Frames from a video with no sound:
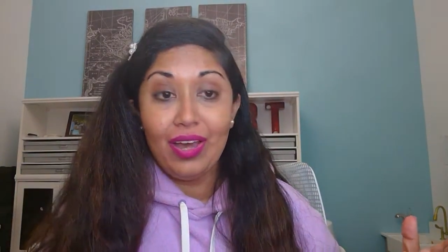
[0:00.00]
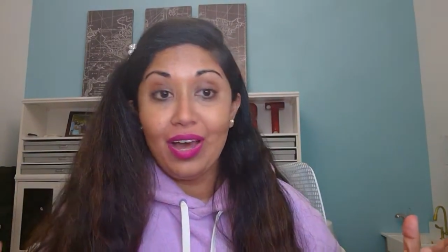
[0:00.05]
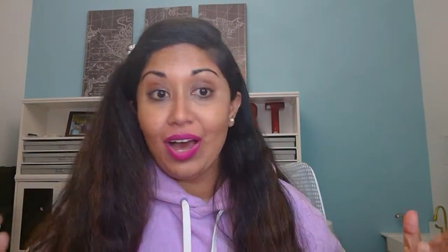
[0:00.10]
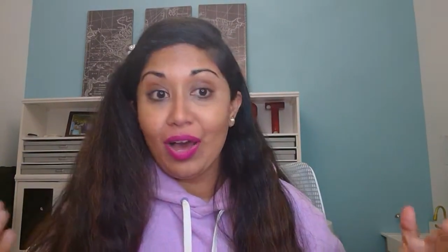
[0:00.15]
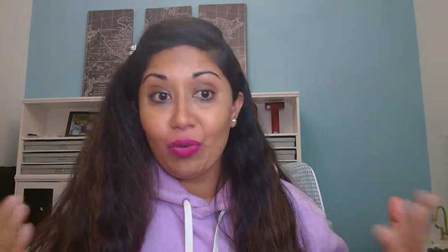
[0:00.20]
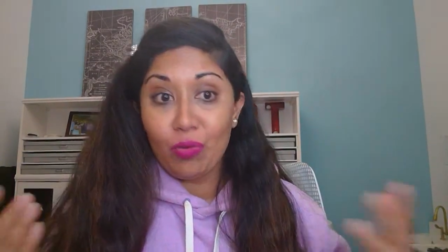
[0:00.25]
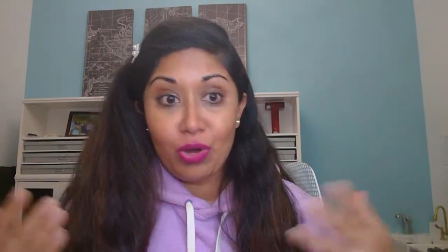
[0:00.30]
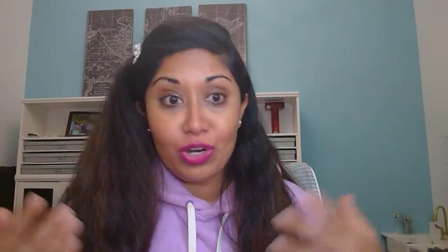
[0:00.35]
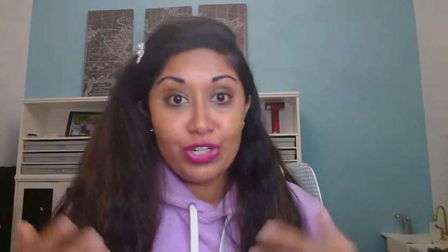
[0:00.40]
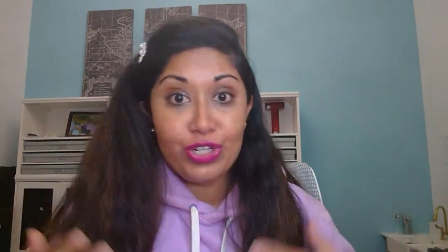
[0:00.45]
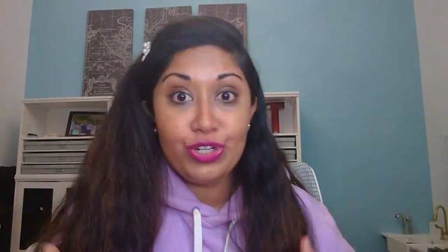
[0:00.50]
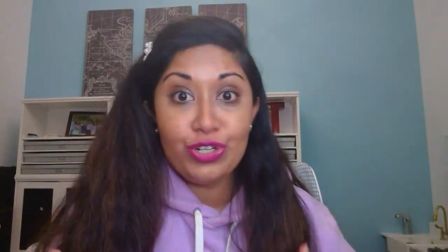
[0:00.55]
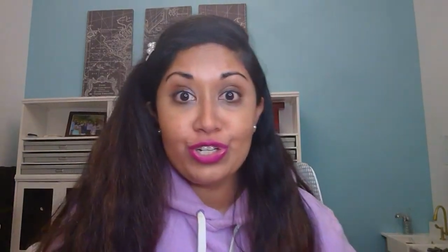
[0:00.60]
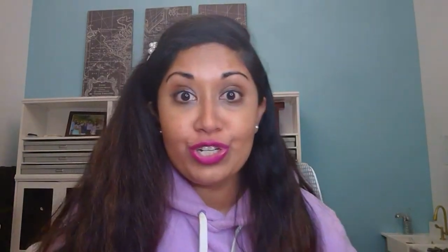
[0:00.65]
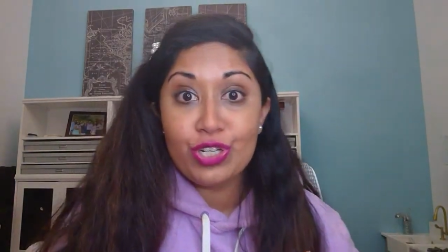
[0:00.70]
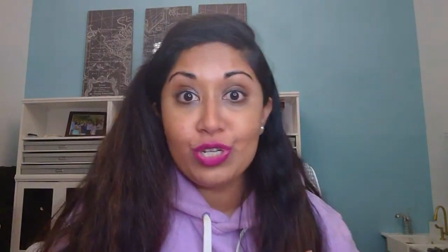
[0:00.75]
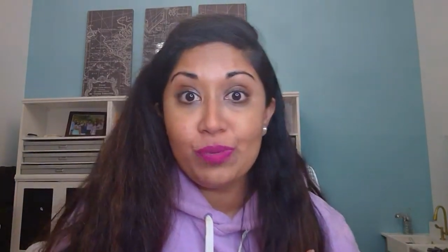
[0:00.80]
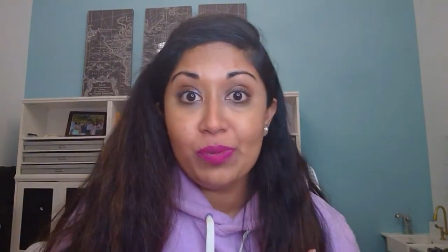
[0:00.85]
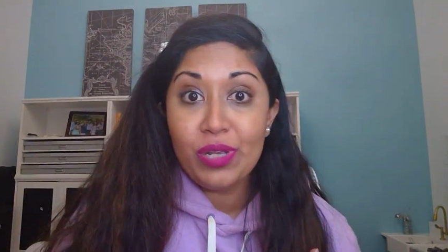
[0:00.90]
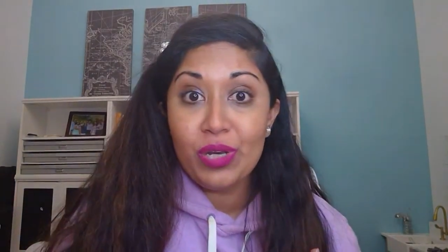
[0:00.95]
I want you
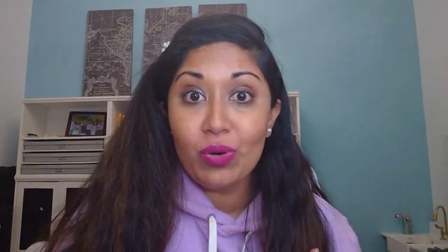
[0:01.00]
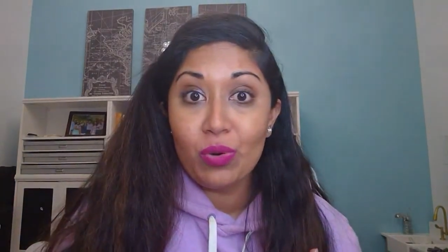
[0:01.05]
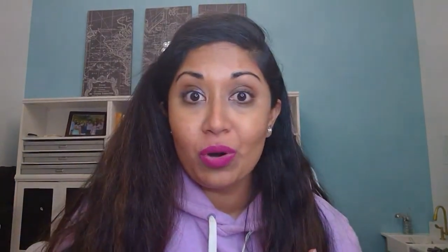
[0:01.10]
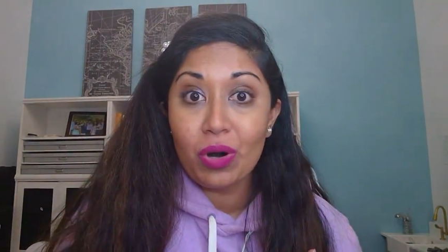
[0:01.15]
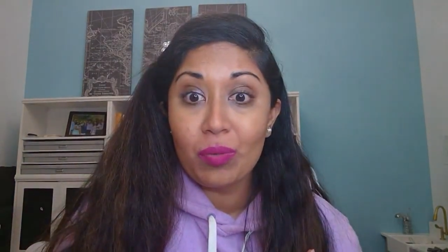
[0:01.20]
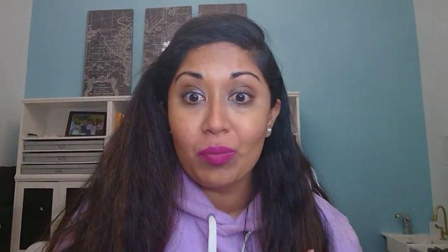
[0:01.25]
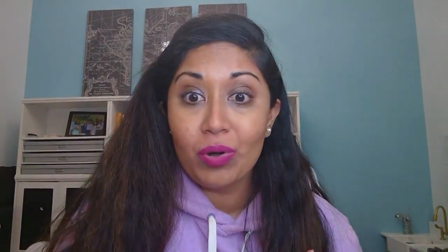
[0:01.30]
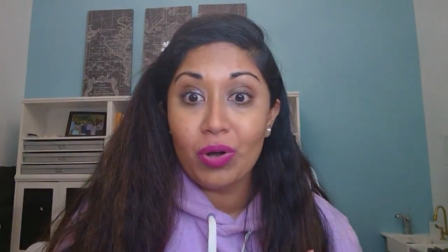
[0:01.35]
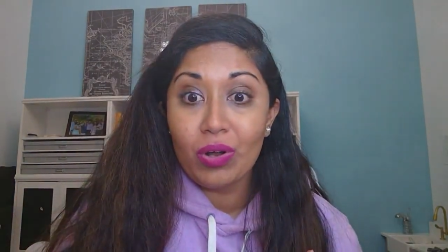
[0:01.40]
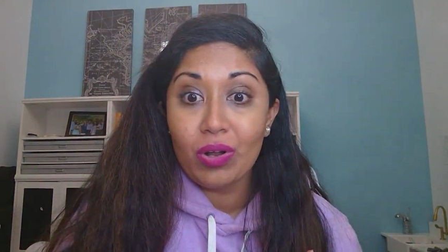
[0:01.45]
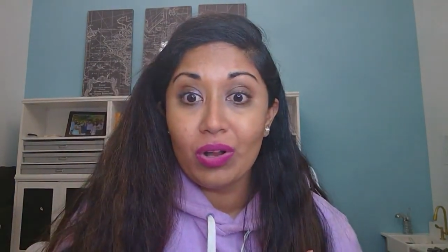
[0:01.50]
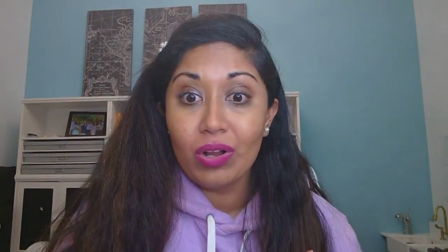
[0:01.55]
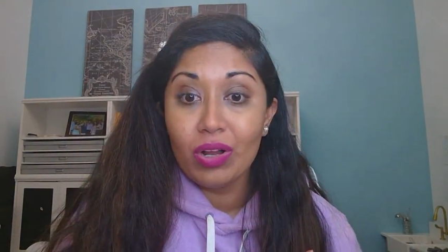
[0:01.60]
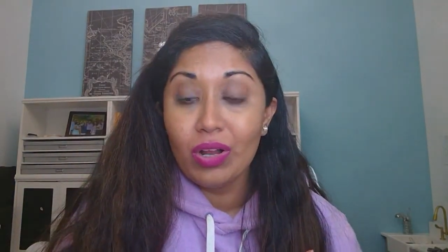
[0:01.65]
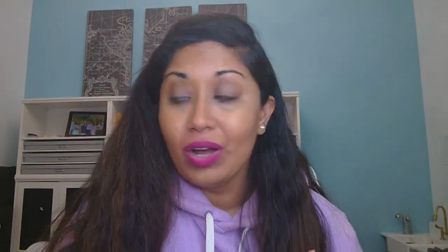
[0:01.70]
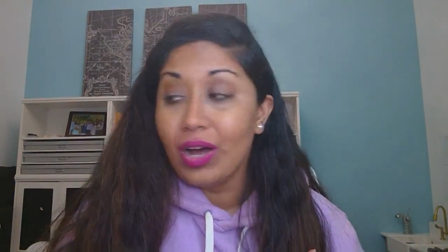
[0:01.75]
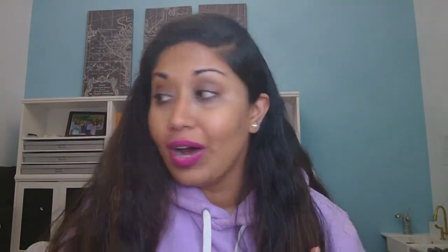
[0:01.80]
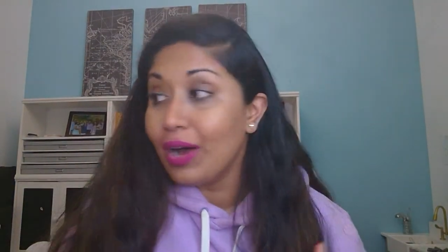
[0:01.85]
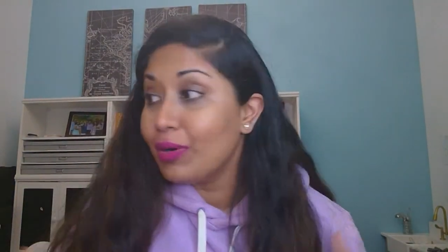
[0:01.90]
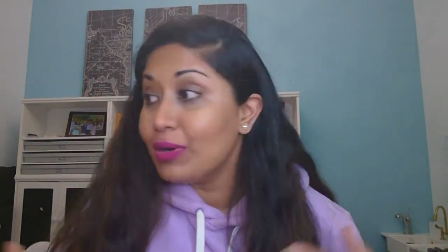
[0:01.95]
just to be normal.
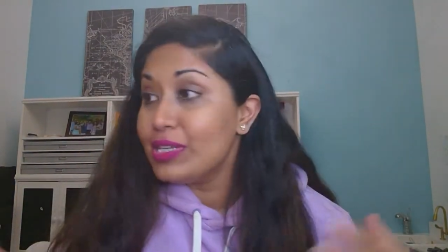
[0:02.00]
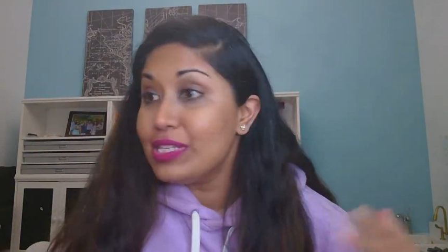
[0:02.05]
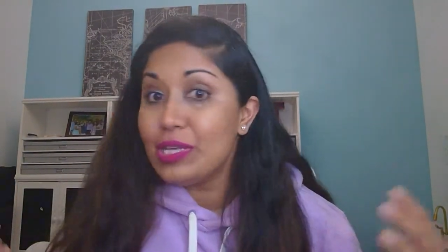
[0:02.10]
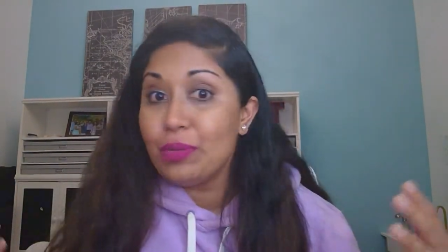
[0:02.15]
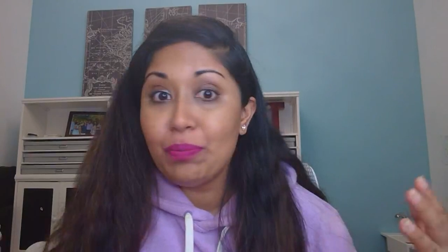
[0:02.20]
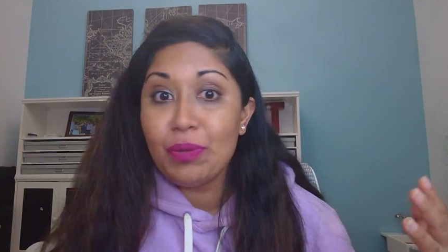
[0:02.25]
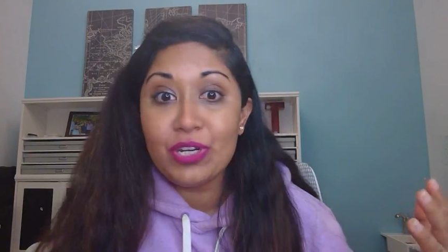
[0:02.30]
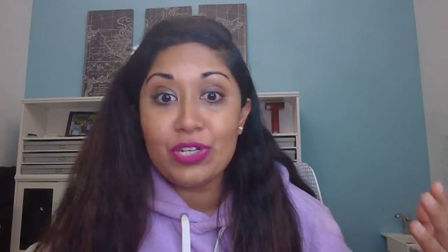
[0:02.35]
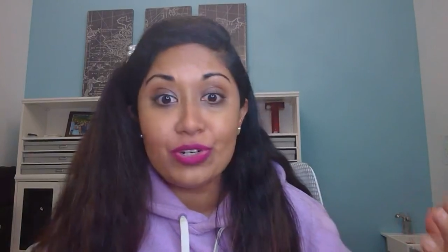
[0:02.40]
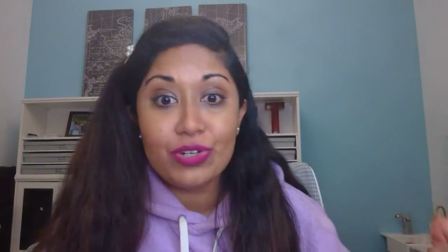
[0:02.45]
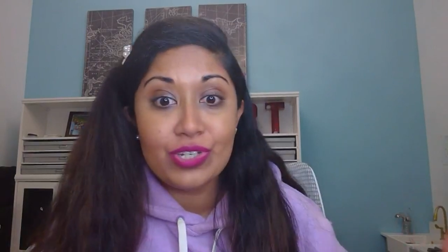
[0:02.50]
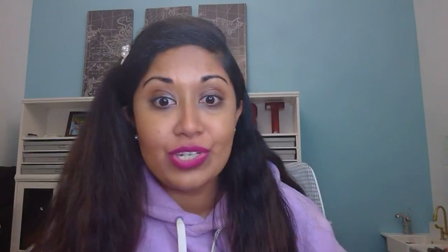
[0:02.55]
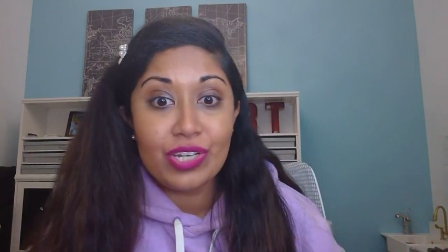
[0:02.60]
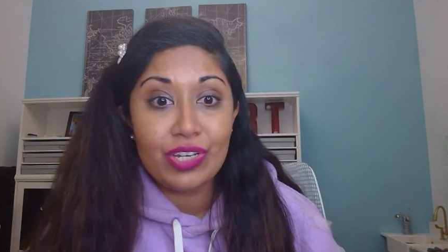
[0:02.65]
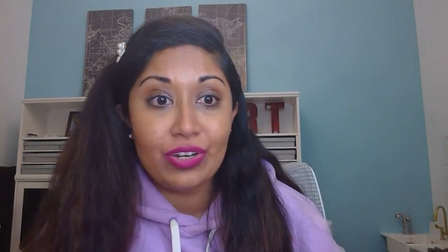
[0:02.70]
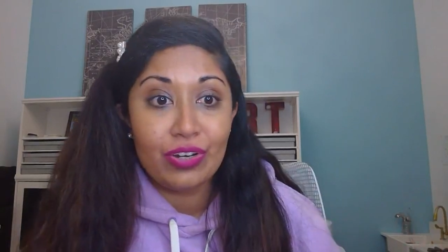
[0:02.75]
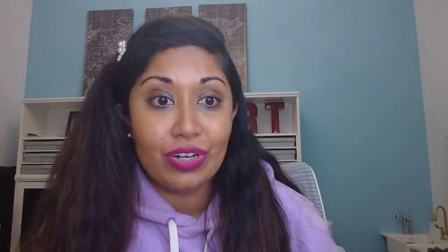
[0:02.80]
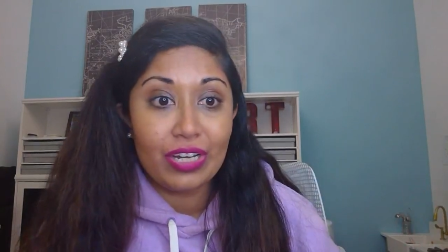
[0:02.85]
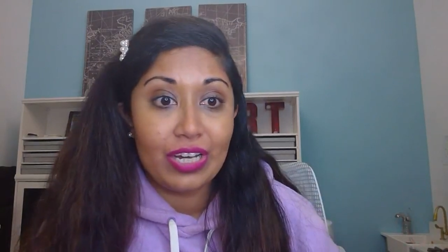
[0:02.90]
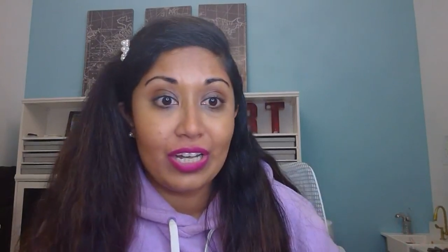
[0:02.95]
I want to see pictures of
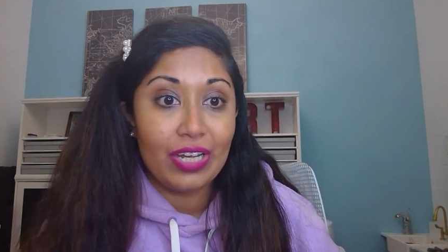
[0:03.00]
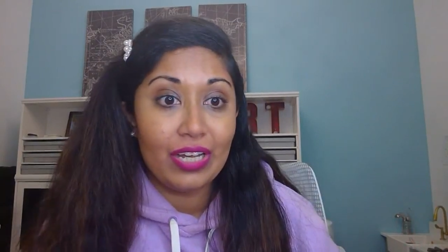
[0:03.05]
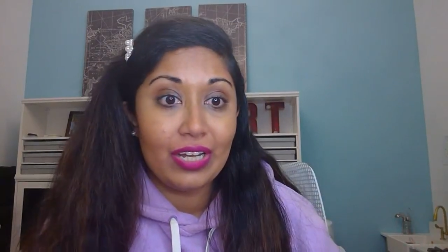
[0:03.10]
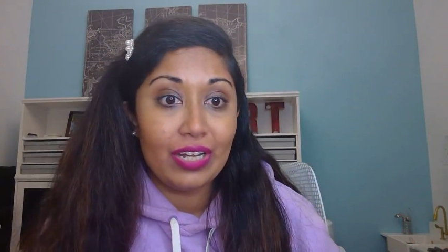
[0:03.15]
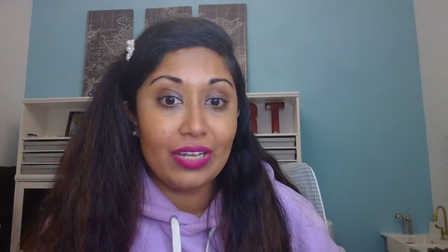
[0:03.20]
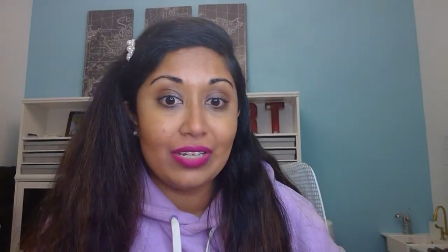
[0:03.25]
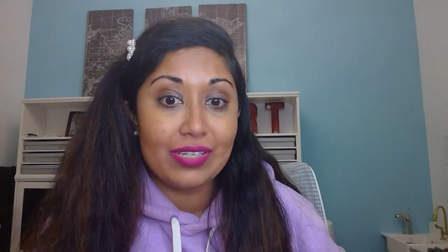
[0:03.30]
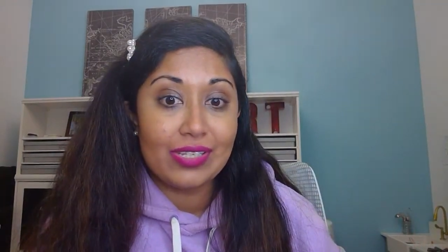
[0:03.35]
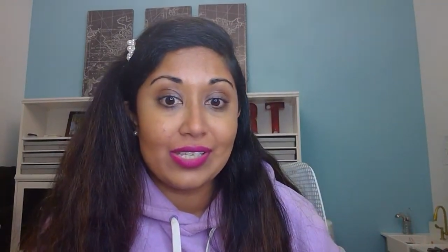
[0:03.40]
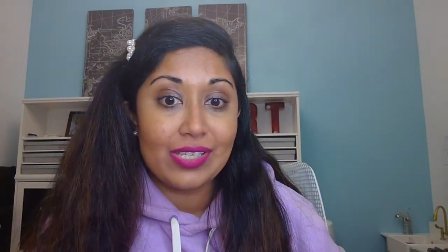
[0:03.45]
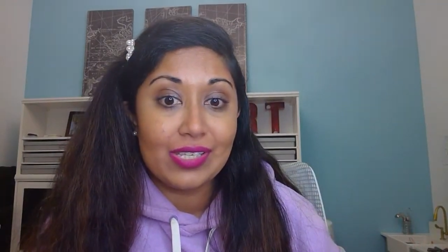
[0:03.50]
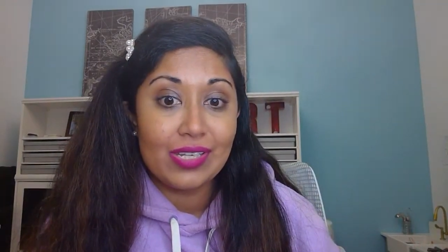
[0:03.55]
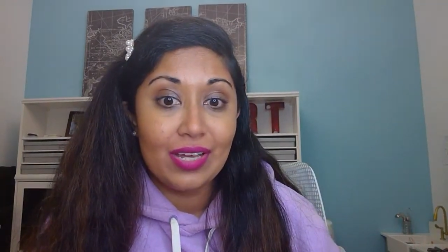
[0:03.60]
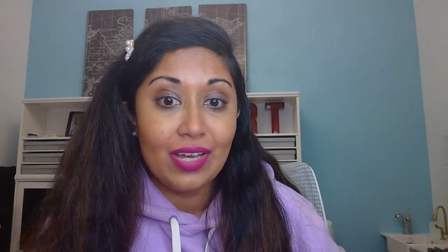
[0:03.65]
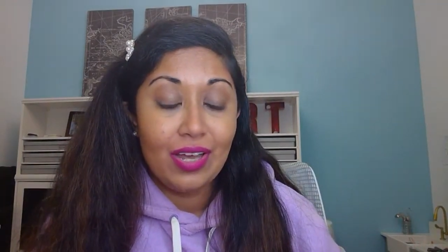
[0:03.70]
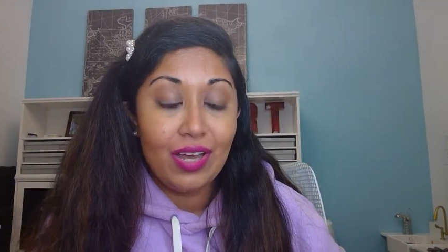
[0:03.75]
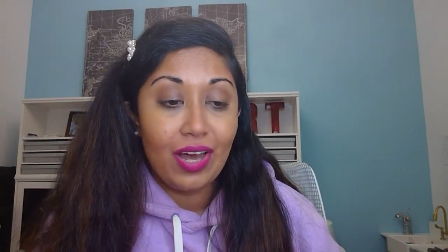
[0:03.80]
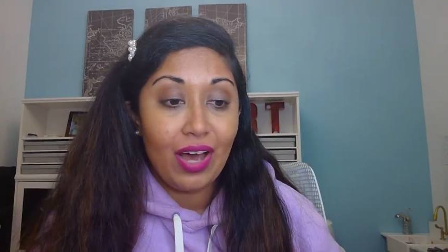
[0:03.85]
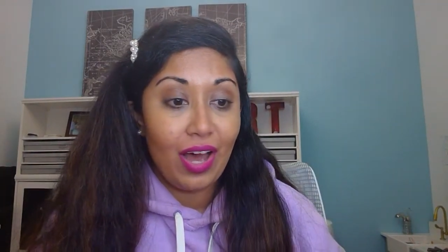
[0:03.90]
your kids.